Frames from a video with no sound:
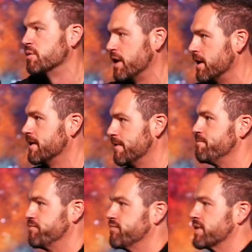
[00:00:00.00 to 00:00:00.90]
bit.
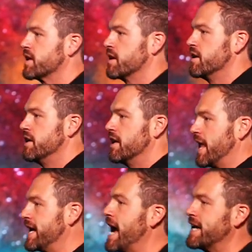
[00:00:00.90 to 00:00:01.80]

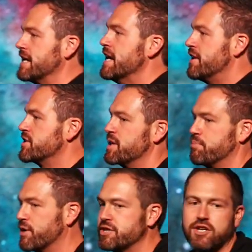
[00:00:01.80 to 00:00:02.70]
Like I can, there's some
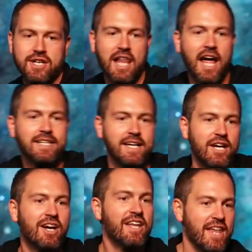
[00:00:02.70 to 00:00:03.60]
preachers I like to
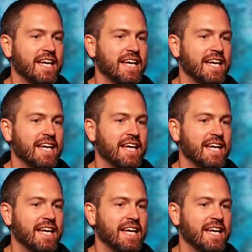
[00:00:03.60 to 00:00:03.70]
hear. They